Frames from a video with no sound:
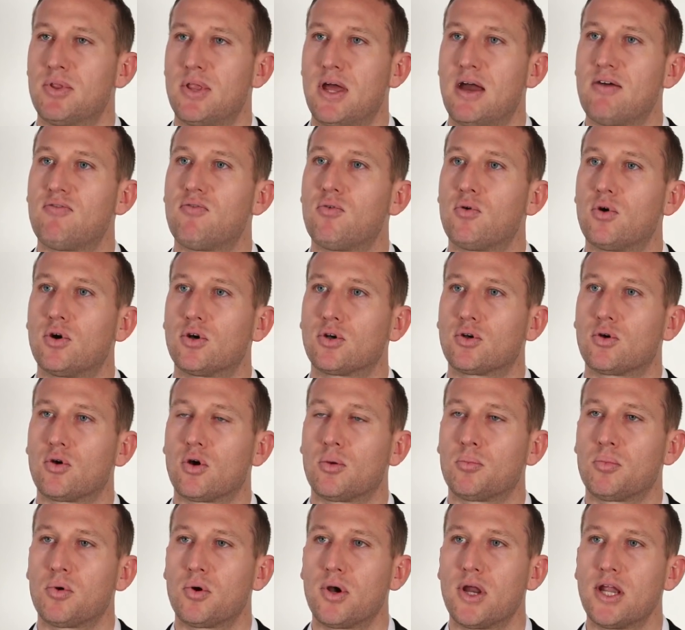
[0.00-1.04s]
of that foreign
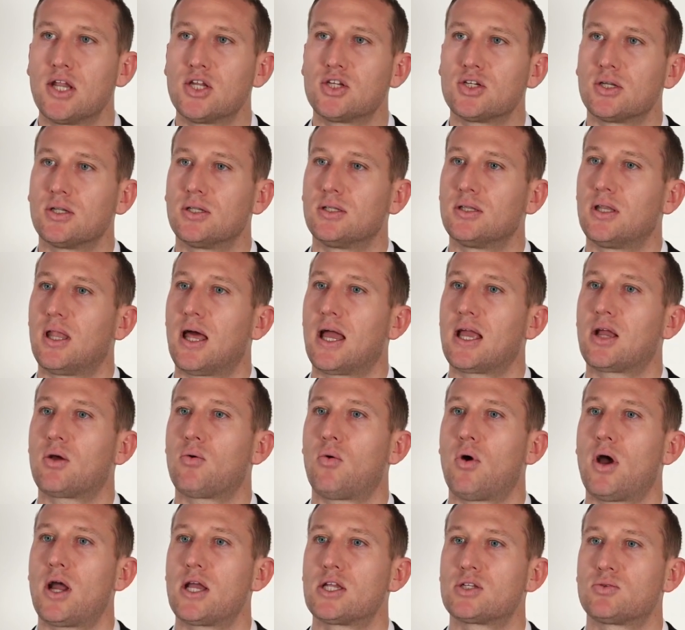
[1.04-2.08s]
corporation.
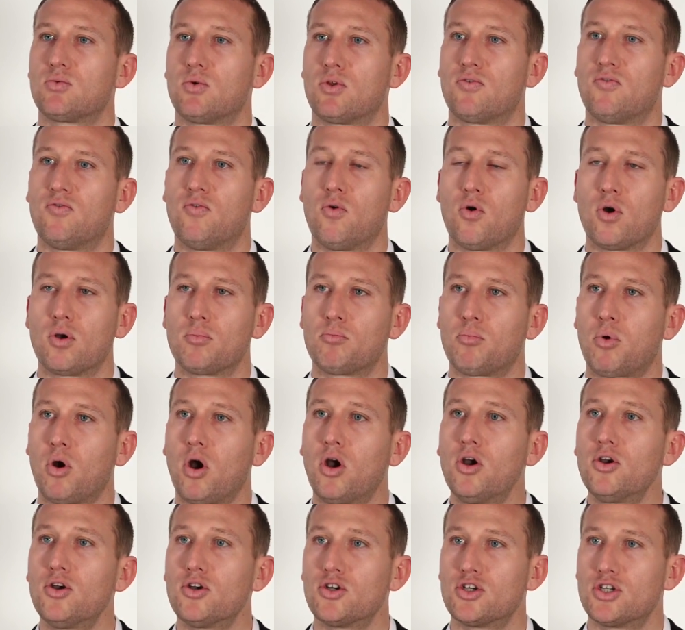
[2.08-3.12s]
Likewise, with foreign
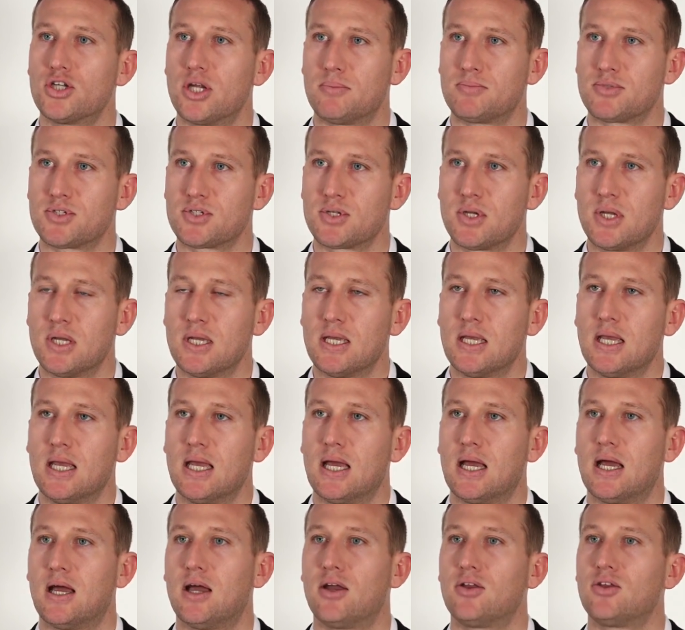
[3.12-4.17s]
partnerships,
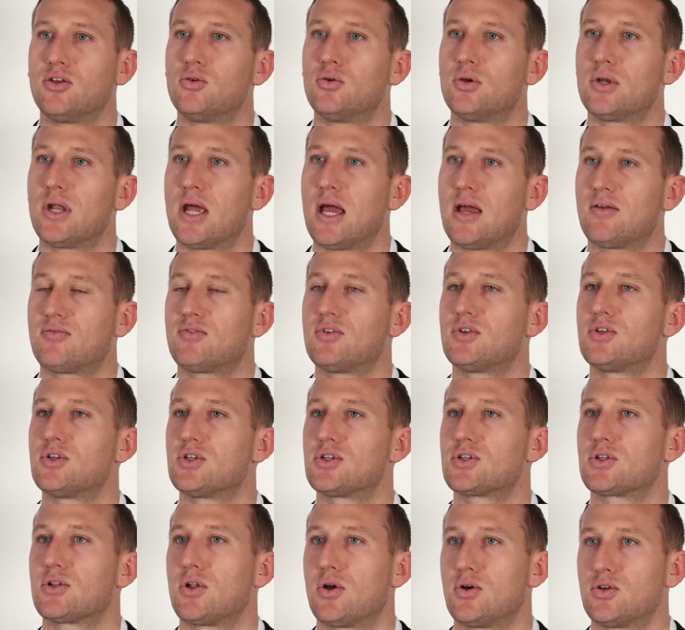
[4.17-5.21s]
you would have to
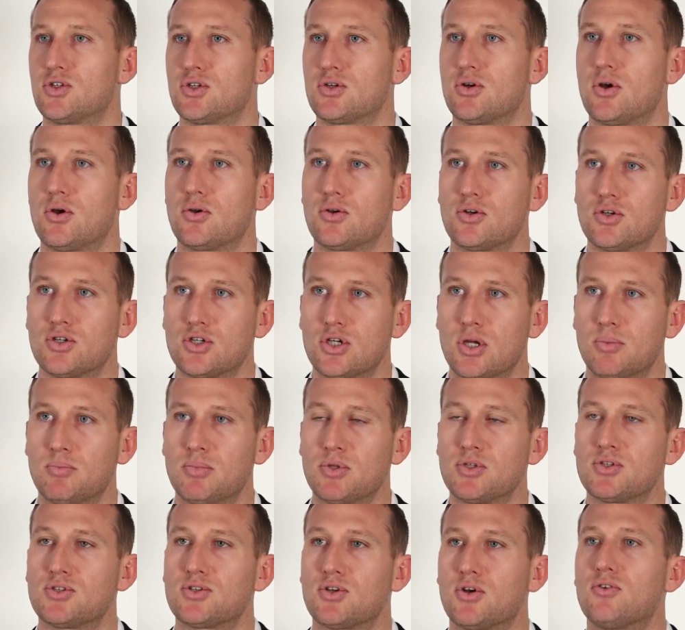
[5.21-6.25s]
disclose your ownership
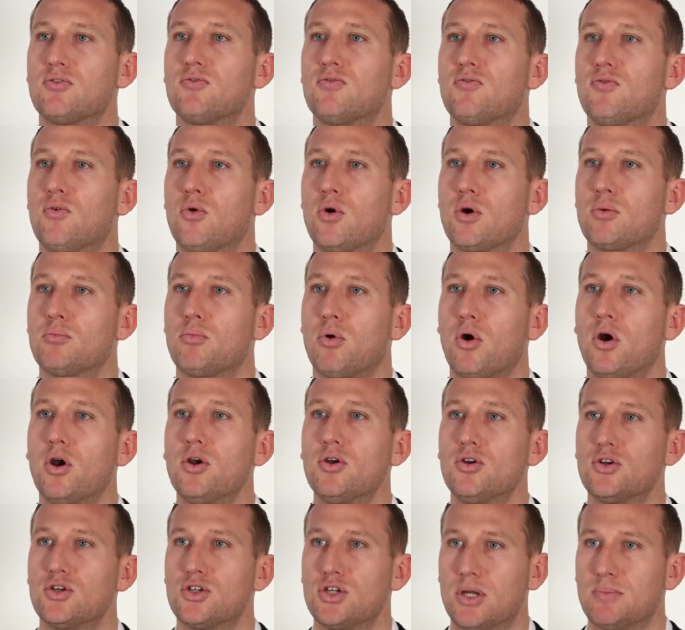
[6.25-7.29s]
in certain foreign
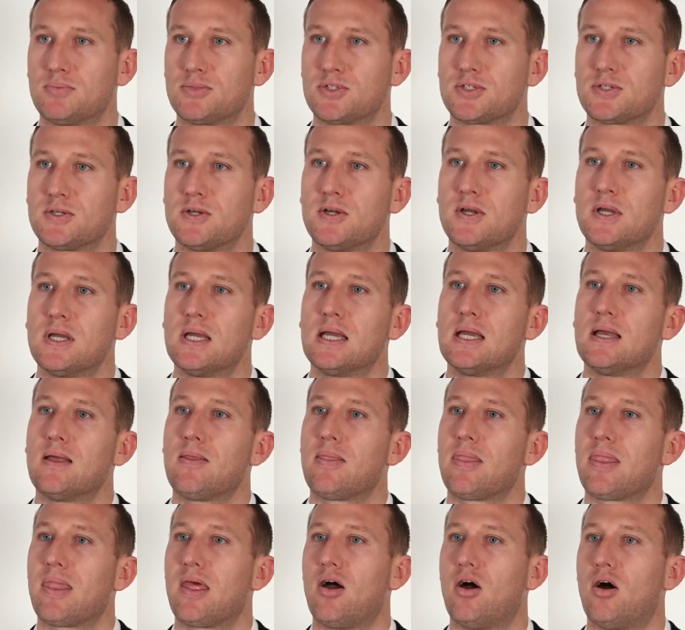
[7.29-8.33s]
partnerships,
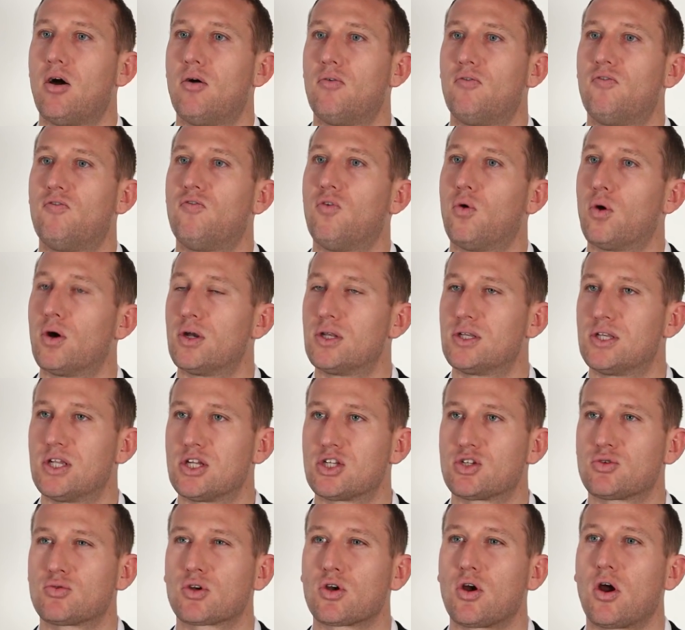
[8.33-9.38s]
foreign
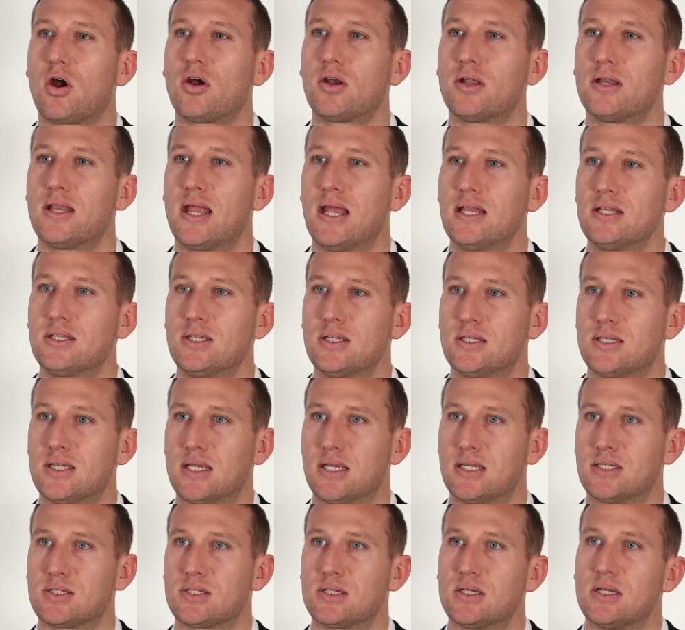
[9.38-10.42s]
disregarded
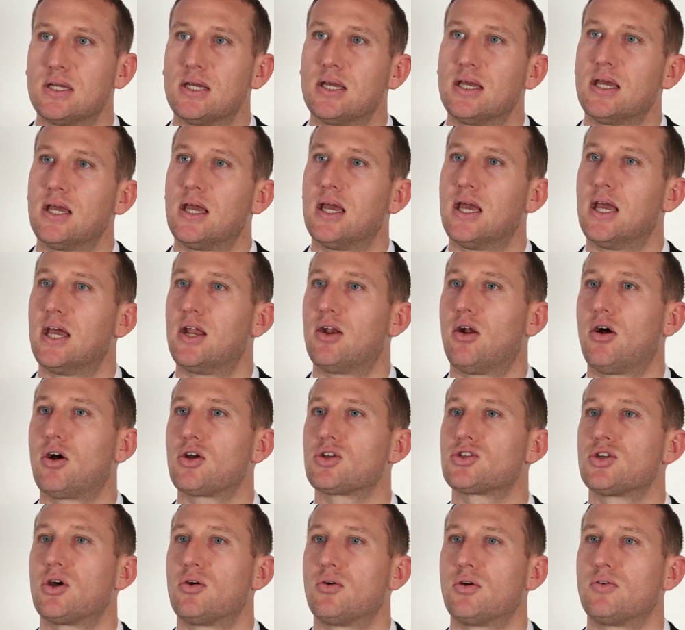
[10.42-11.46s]
entities, and
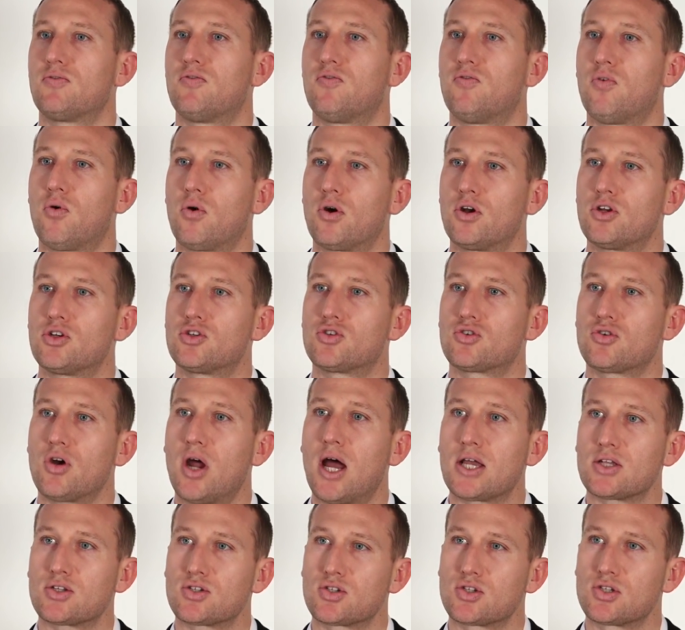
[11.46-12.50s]
also in foreign
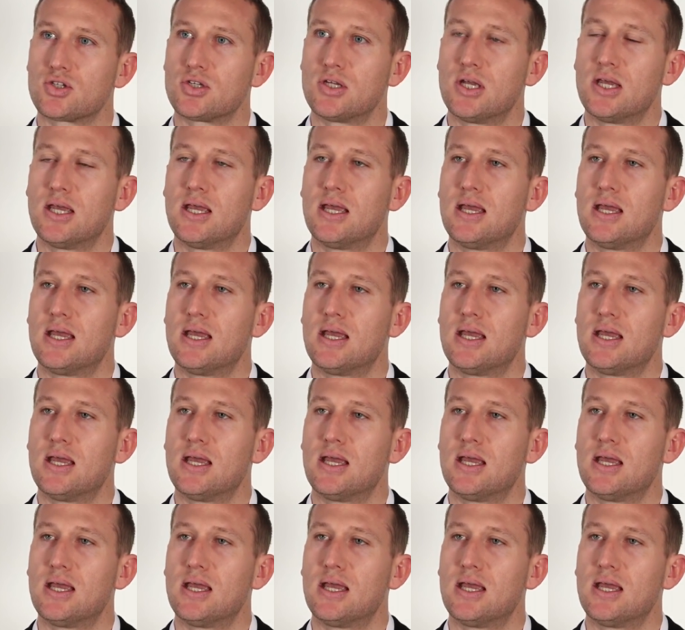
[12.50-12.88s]
trusts.